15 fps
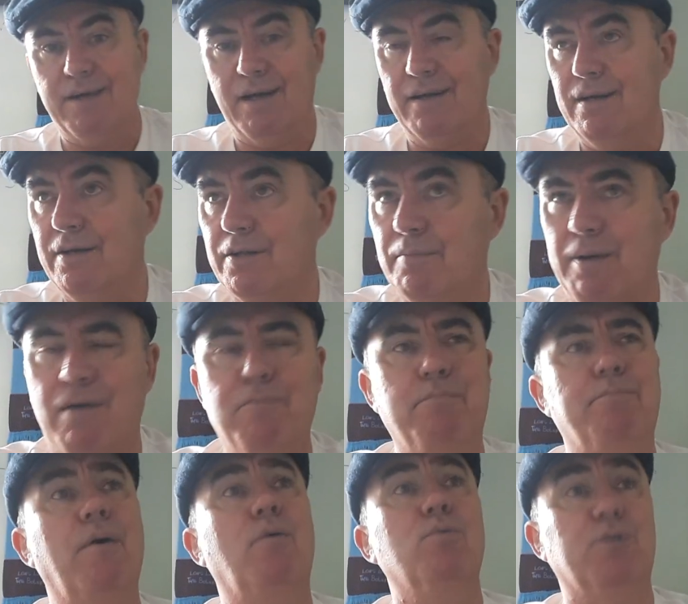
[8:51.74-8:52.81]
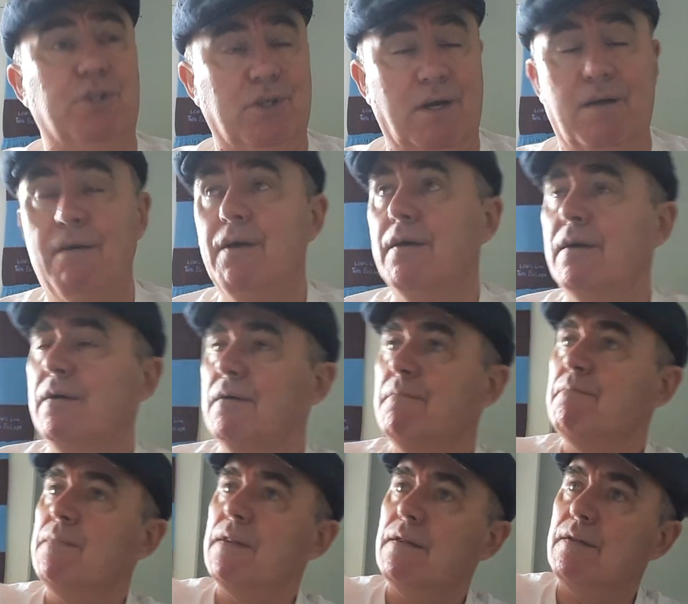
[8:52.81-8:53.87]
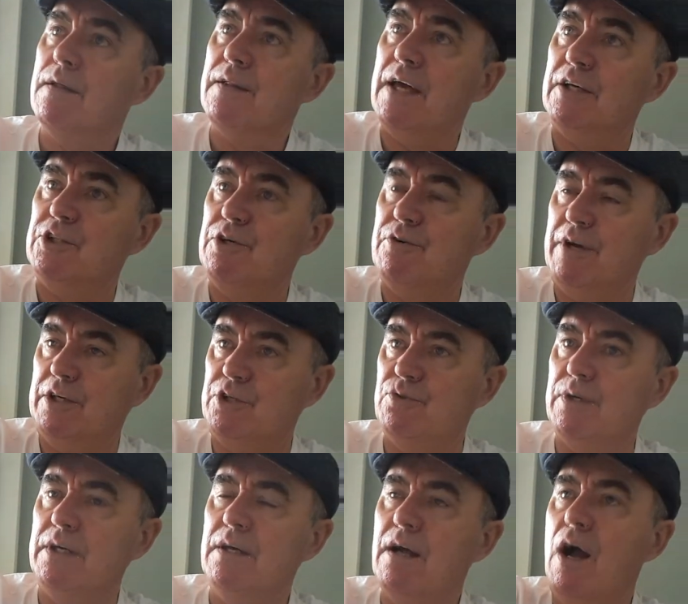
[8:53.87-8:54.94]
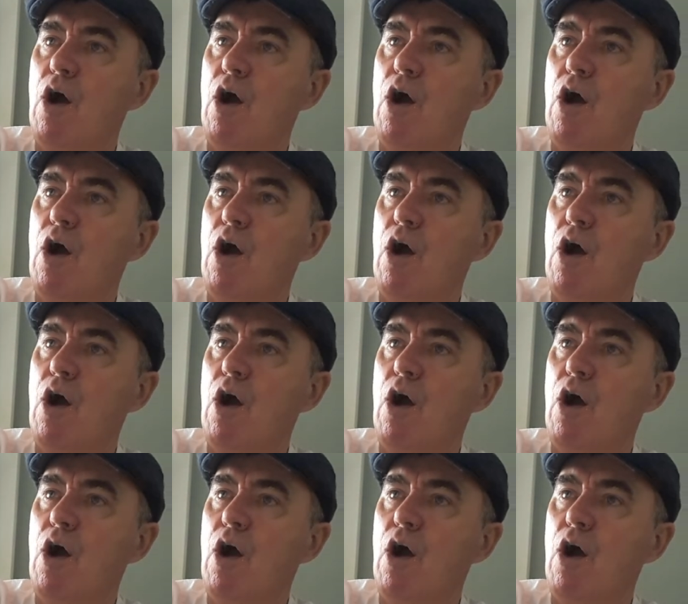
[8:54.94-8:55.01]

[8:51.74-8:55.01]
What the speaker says: the bullshit. There's your history